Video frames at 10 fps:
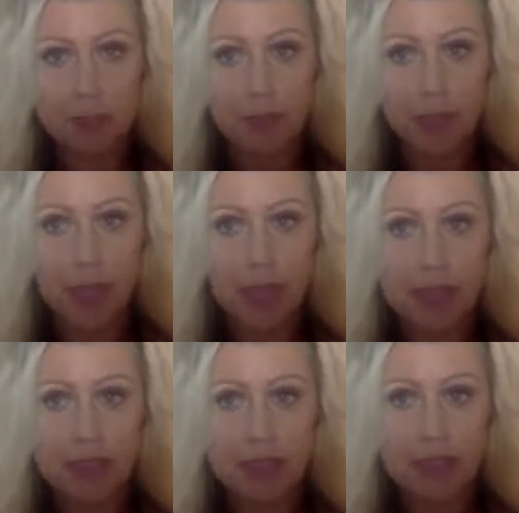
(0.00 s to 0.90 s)

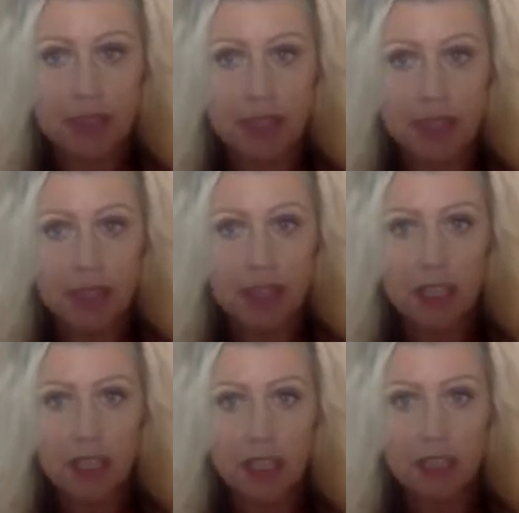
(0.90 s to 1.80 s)
And
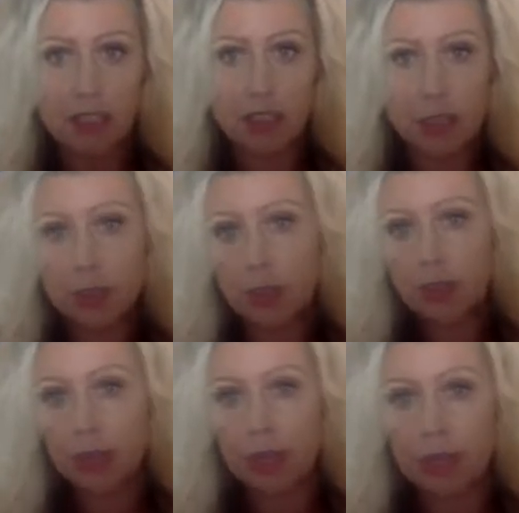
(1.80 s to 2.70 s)
do
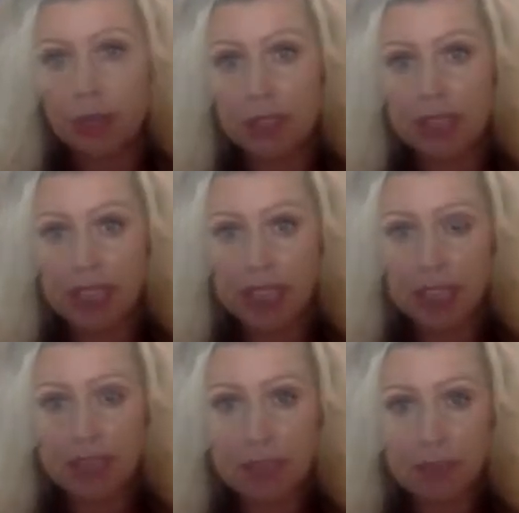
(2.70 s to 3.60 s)
you
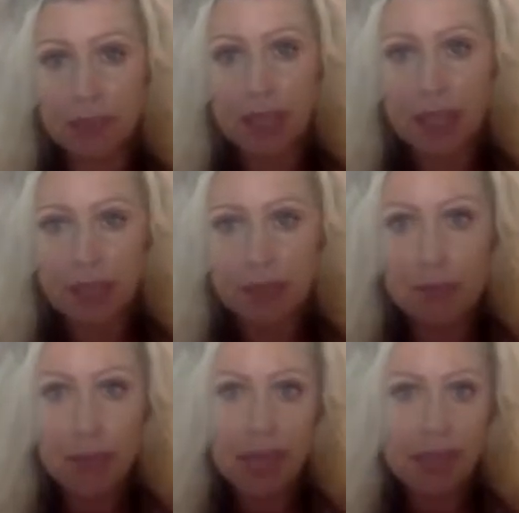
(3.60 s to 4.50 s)
understand
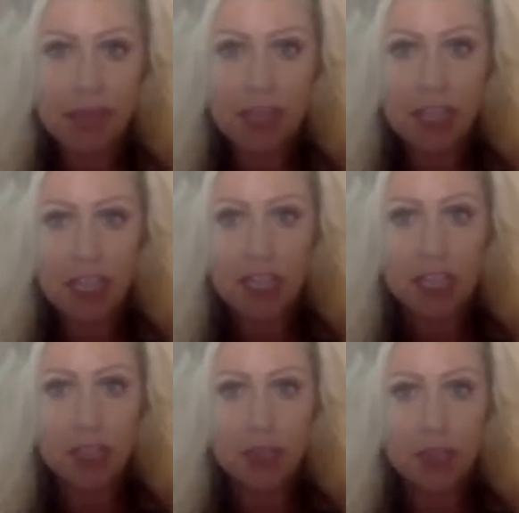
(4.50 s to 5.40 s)
men? Do
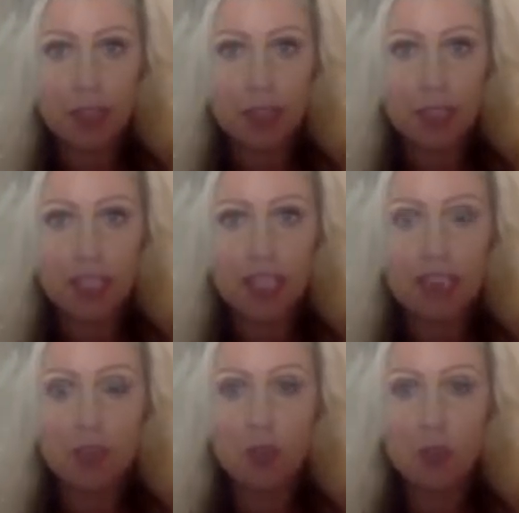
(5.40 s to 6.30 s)
you understand
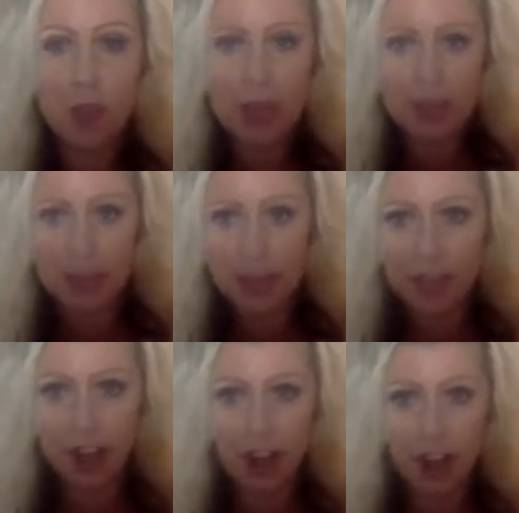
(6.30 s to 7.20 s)
the way men
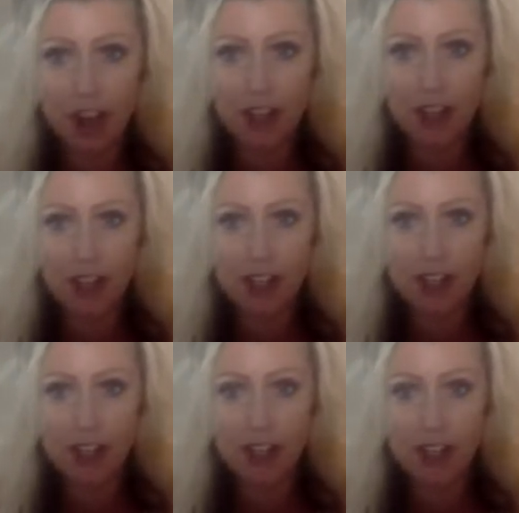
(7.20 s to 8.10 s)
are?
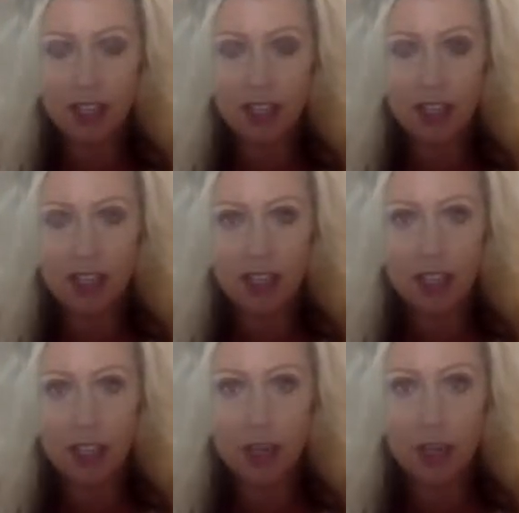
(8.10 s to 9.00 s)

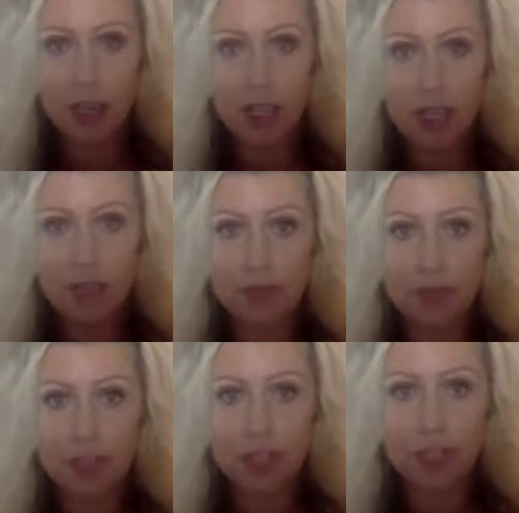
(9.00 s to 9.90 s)
If
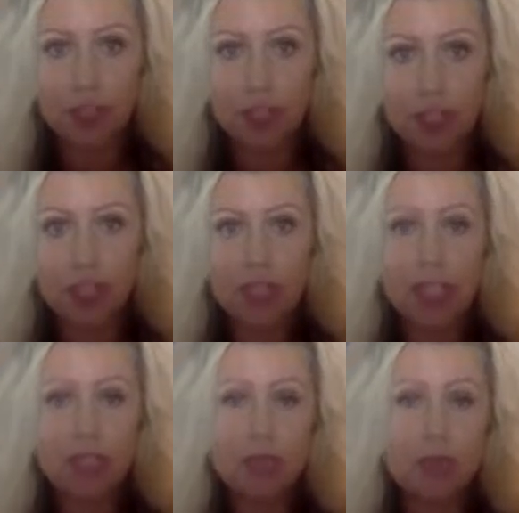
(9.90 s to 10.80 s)
you're in
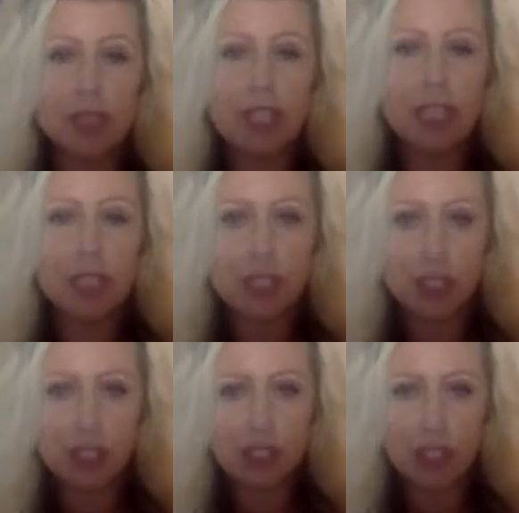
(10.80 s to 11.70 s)
a
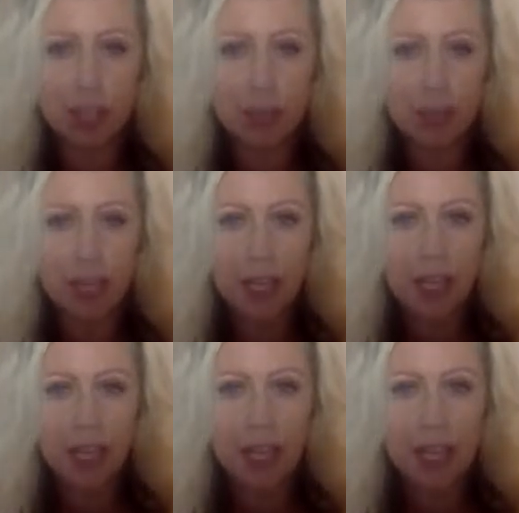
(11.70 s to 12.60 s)
relationship
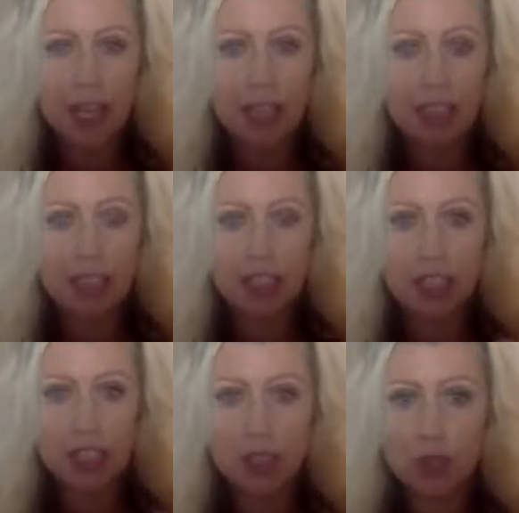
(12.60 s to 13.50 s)
and
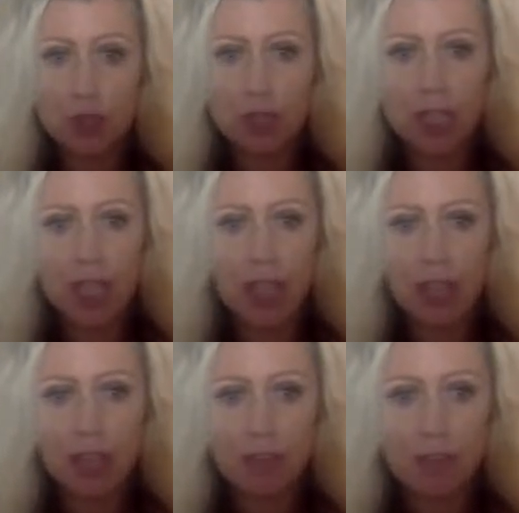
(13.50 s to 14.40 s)
you
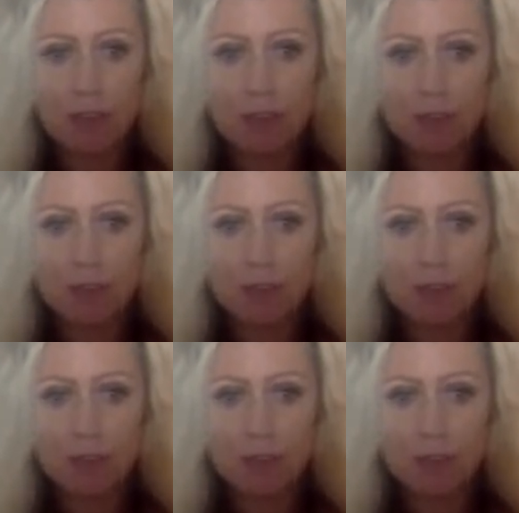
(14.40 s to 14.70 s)
become